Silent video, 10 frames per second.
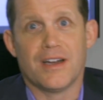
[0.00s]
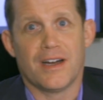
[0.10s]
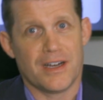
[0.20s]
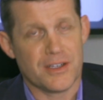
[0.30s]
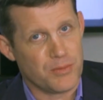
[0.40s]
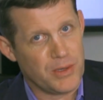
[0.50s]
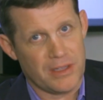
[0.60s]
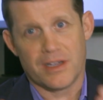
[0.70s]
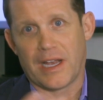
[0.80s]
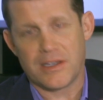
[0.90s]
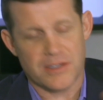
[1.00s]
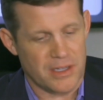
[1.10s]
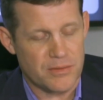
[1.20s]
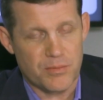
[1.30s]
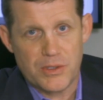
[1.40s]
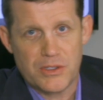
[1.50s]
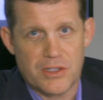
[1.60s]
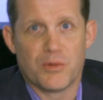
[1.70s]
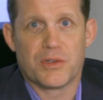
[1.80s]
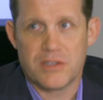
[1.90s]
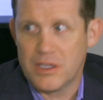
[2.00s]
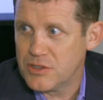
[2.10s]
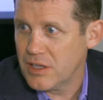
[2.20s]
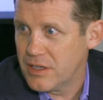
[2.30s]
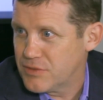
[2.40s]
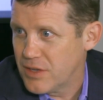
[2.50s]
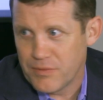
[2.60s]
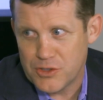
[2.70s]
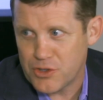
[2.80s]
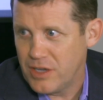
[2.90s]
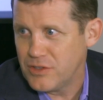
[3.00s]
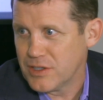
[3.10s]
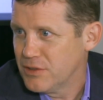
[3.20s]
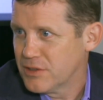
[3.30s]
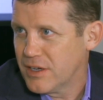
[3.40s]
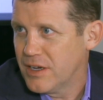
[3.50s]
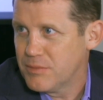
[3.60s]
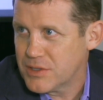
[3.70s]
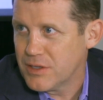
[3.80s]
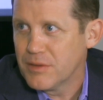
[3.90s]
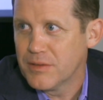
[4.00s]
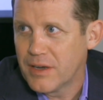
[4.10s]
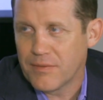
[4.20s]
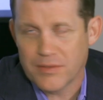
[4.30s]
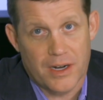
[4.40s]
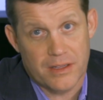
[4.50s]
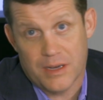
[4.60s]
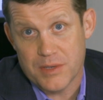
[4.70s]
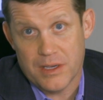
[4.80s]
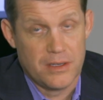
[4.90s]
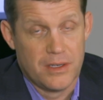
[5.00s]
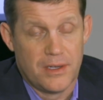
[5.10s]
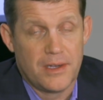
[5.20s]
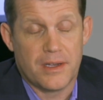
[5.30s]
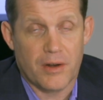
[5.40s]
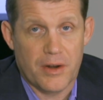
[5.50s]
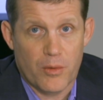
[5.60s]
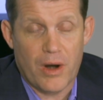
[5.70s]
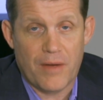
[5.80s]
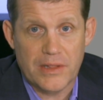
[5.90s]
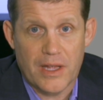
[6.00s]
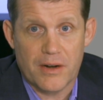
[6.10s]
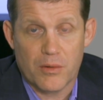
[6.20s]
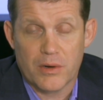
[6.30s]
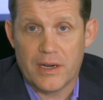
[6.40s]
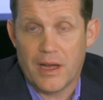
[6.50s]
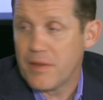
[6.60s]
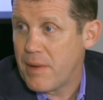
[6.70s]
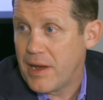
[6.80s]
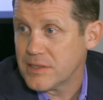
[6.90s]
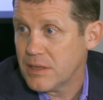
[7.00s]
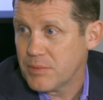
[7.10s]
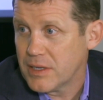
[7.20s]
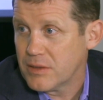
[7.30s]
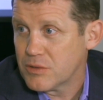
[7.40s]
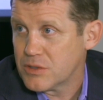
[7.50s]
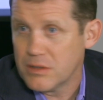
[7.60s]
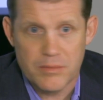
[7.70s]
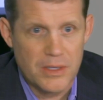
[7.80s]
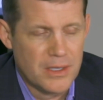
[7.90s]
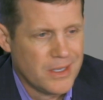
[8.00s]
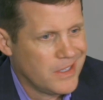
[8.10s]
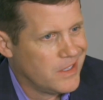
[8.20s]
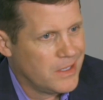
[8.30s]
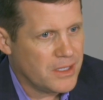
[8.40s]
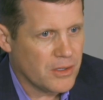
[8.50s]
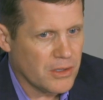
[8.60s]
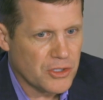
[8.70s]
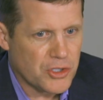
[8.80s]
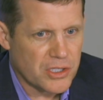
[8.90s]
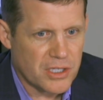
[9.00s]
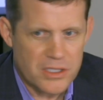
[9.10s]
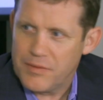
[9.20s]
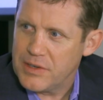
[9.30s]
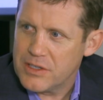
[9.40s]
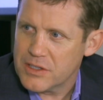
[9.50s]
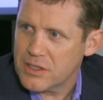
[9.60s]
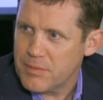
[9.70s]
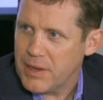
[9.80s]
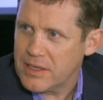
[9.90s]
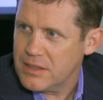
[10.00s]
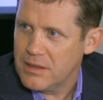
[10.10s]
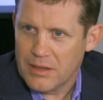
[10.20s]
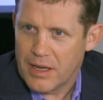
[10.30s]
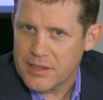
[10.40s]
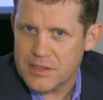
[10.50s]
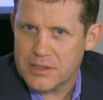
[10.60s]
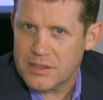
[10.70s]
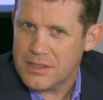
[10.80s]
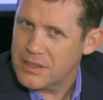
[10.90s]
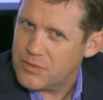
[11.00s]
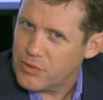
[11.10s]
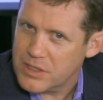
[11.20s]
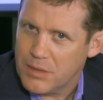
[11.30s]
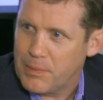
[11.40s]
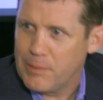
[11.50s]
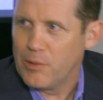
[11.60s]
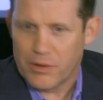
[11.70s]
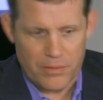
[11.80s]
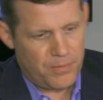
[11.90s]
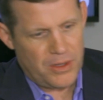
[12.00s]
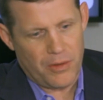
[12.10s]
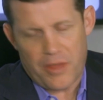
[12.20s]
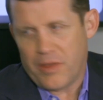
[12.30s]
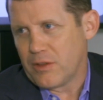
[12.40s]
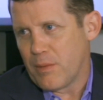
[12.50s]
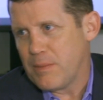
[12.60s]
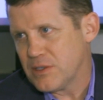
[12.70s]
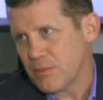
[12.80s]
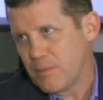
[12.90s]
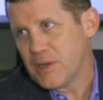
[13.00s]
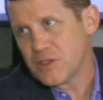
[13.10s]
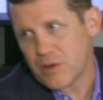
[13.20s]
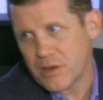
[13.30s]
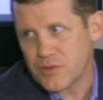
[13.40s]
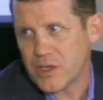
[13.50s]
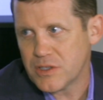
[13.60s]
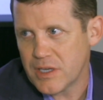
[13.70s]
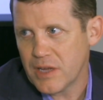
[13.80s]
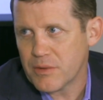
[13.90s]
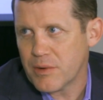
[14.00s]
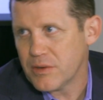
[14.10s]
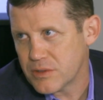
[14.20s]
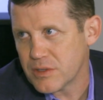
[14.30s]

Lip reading: As like you said, when you deal with this legislative stuff, it's changing all the time. So, and a lot of times they, I know we're having that in Oregon now. They pass something, and there's some, the logistics of it. It just doesn't make a lot of sense for some people, and they think there may be some administrative changes down the road.